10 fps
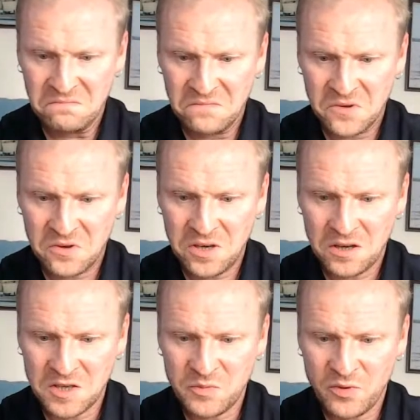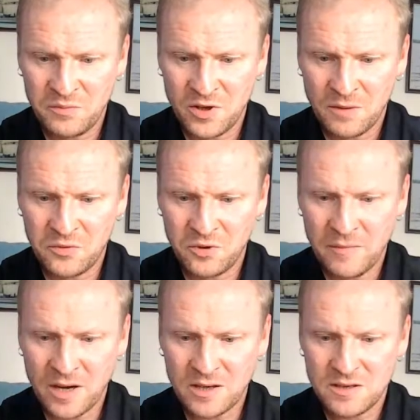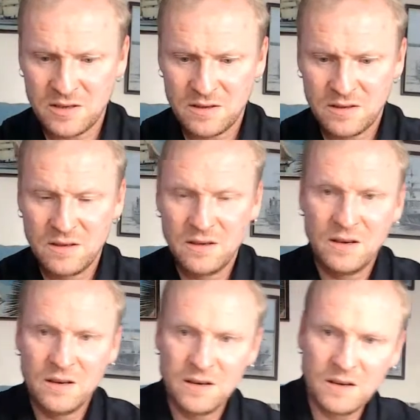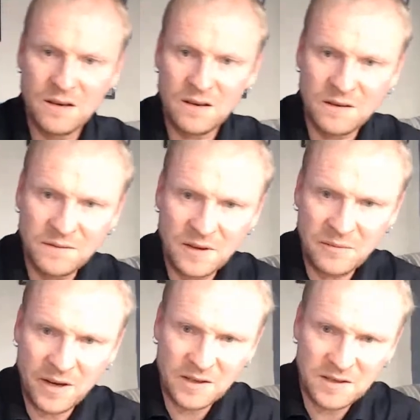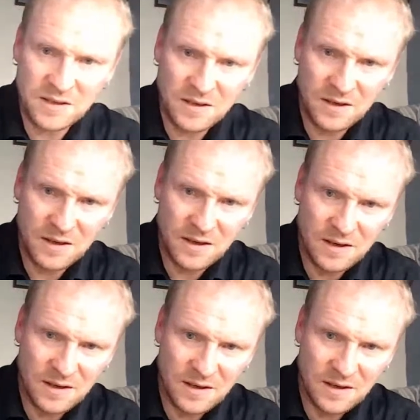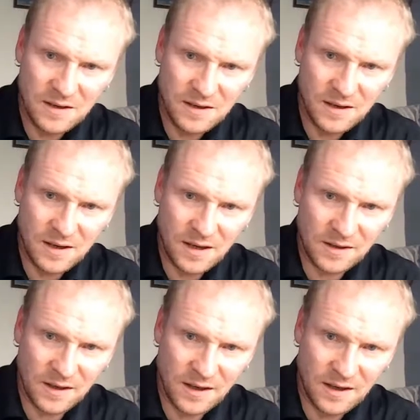Okay, let's pump it up to the max. Yeah, the max 80.